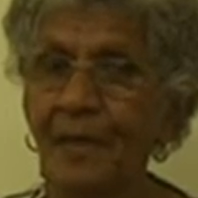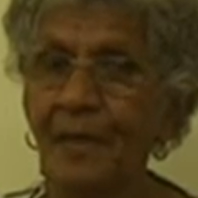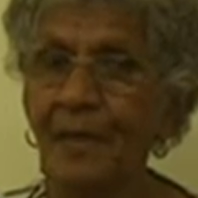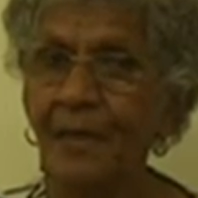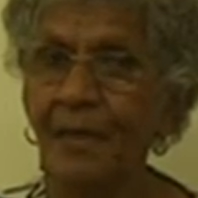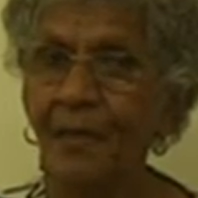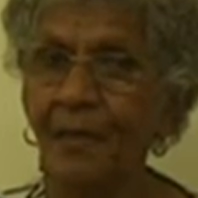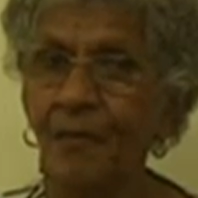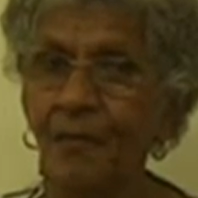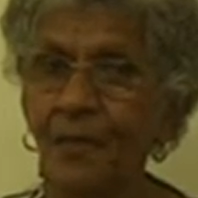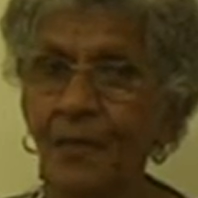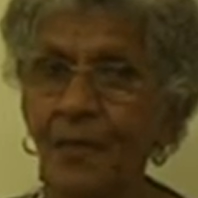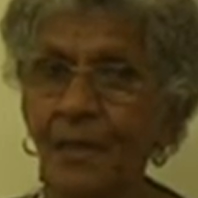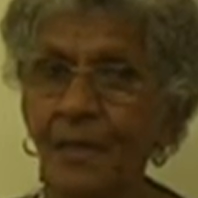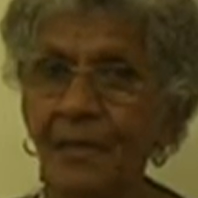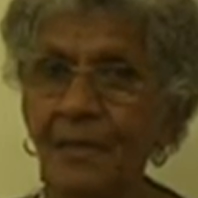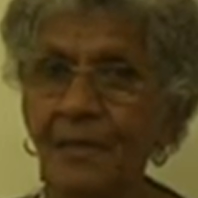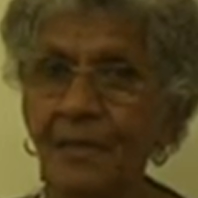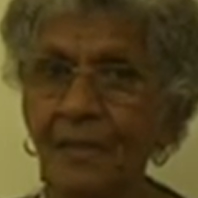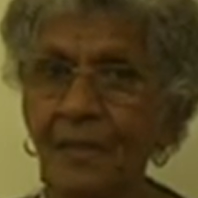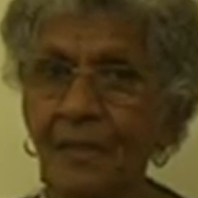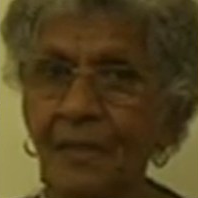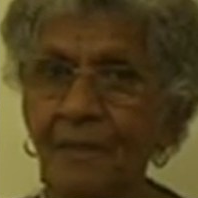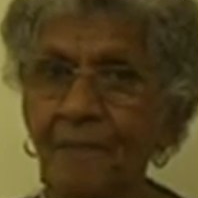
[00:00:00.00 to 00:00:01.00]

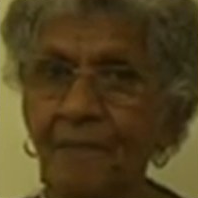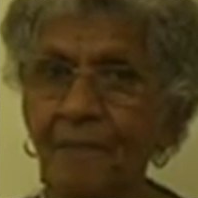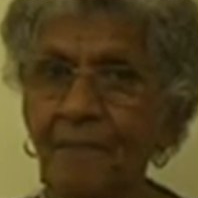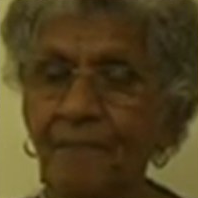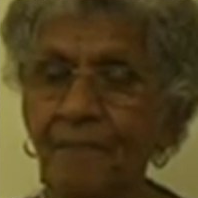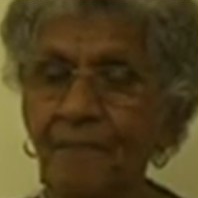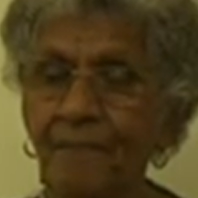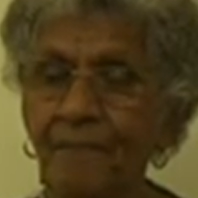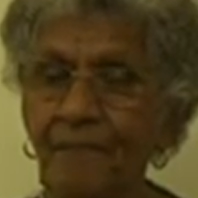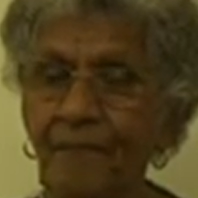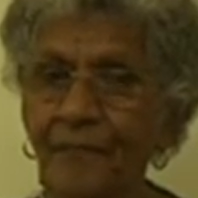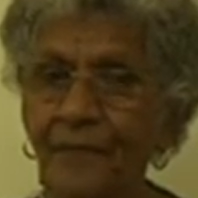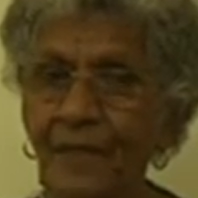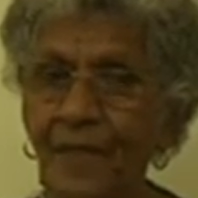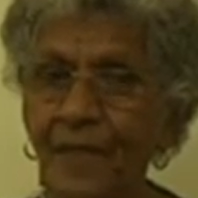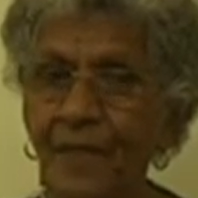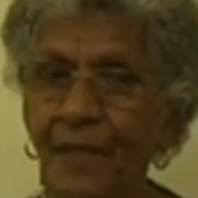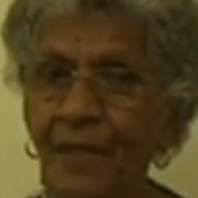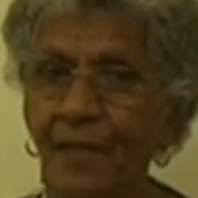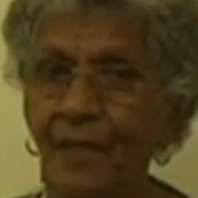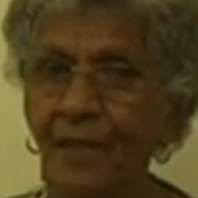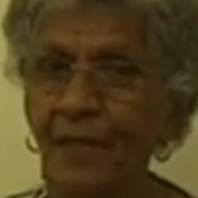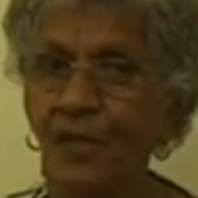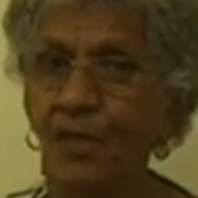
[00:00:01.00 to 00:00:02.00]
Otherwise,
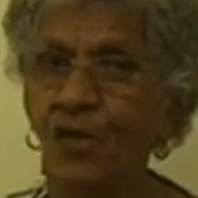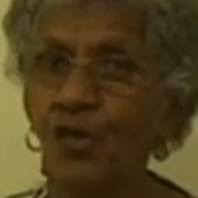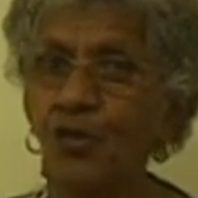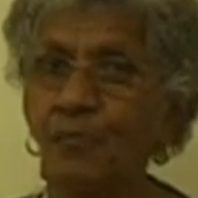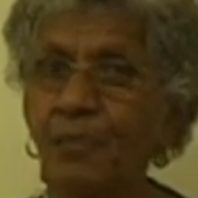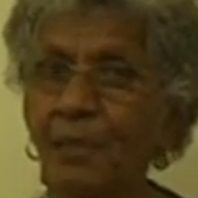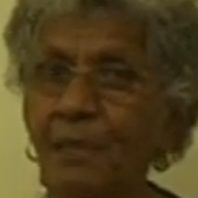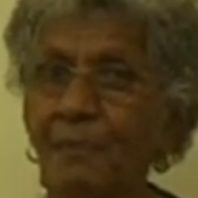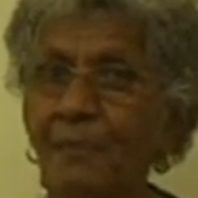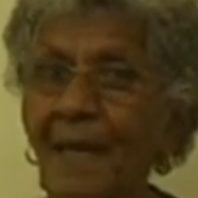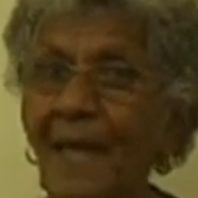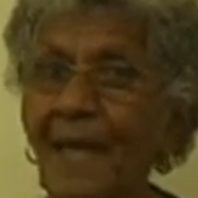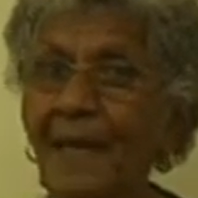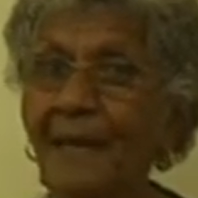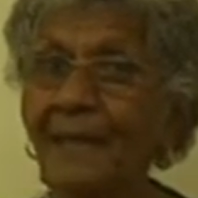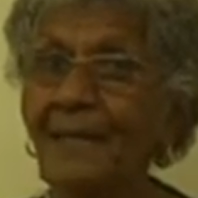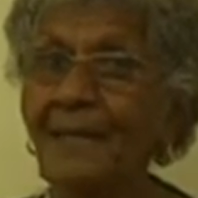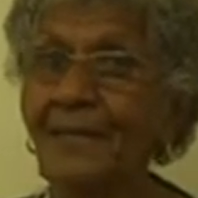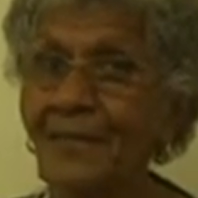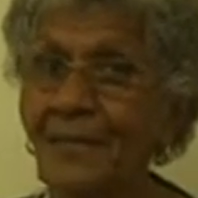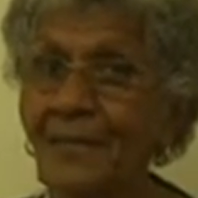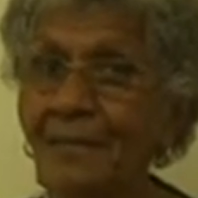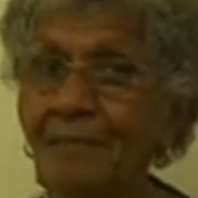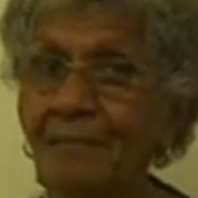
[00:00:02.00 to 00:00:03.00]
you could be
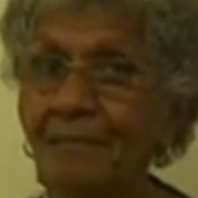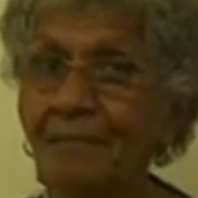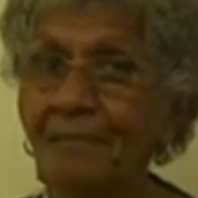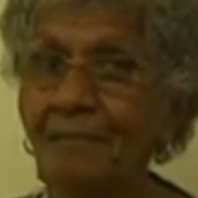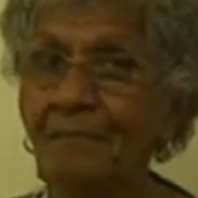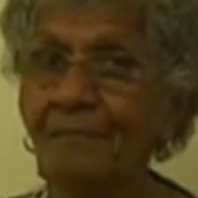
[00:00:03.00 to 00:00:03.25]
blacklisted